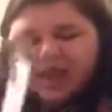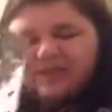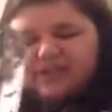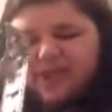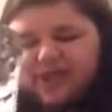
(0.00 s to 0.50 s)

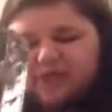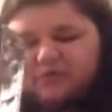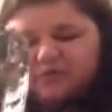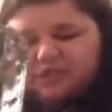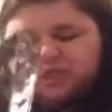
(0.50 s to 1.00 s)
And then
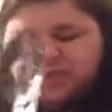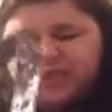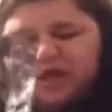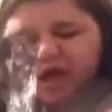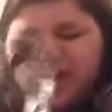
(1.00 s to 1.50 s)
also in
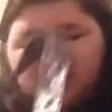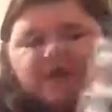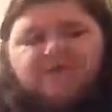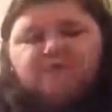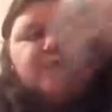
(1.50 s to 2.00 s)
here I
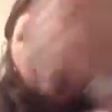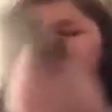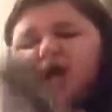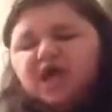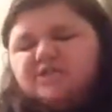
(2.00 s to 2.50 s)
have my
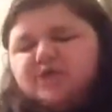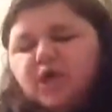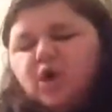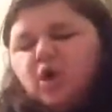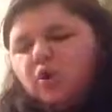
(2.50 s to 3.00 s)
purse,
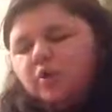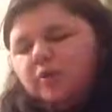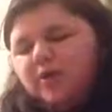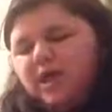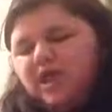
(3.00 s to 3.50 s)

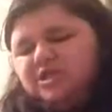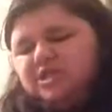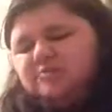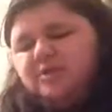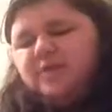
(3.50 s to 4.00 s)
which
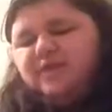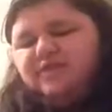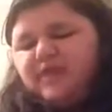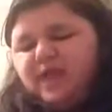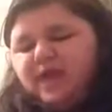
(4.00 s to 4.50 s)
is my
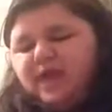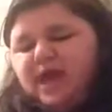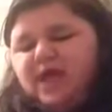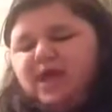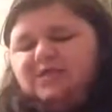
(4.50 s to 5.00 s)
main thing,
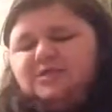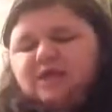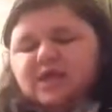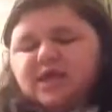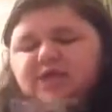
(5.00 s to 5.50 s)
and
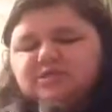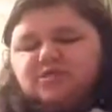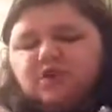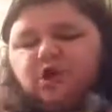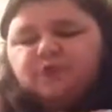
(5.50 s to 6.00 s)
it's
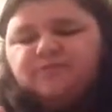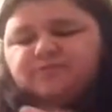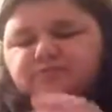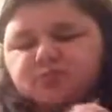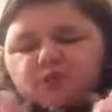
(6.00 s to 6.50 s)
got
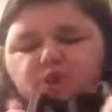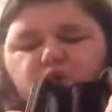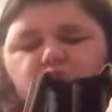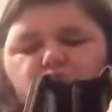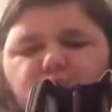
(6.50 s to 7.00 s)

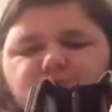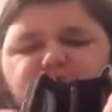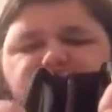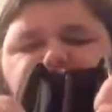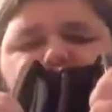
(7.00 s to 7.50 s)
all my
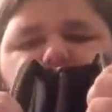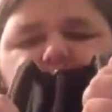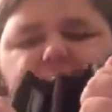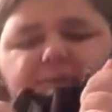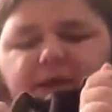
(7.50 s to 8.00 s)
stuff in here,
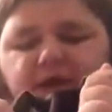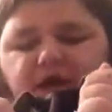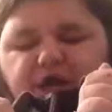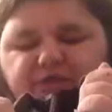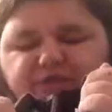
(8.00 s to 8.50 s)
like my bank
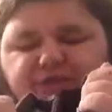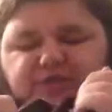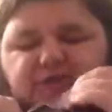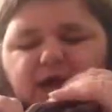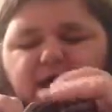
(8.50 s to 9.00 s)
card and
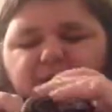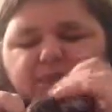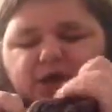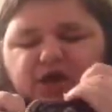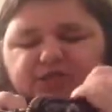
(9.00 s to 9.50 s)
things like that. My
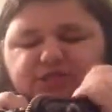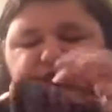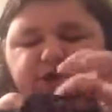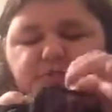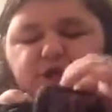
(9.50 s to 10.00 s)
bank card isn't
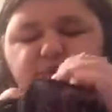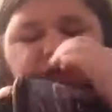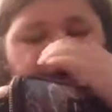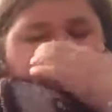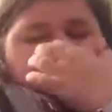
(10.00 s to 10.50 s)
here at the
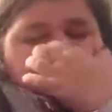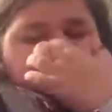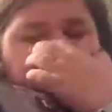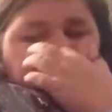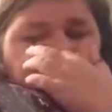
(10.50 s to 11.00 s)
moment,
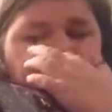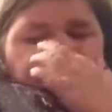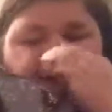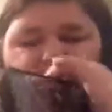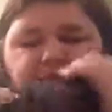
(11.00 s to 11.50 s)
but it will
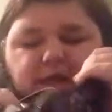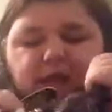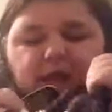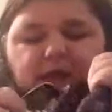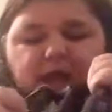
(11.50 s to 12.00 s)
be back in
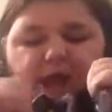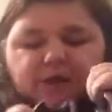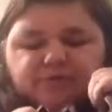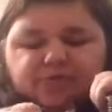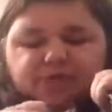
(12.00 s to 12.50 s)
there.
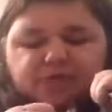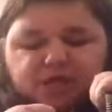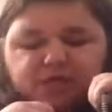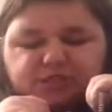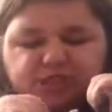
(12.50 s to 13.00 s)
And receipts
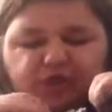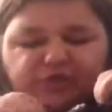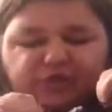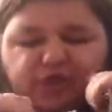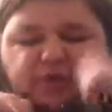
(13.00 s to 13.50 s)
I need to go
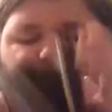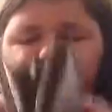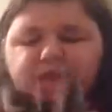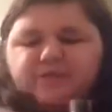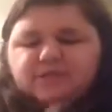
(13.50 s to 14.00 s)
through,
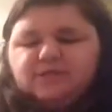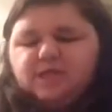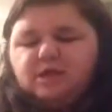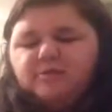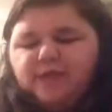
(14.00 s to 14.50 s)
and in this
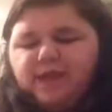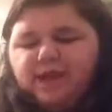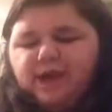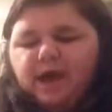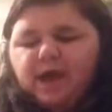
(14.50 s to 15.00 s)
little bit
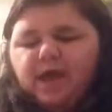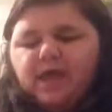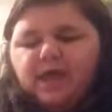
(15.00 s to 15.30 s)
here,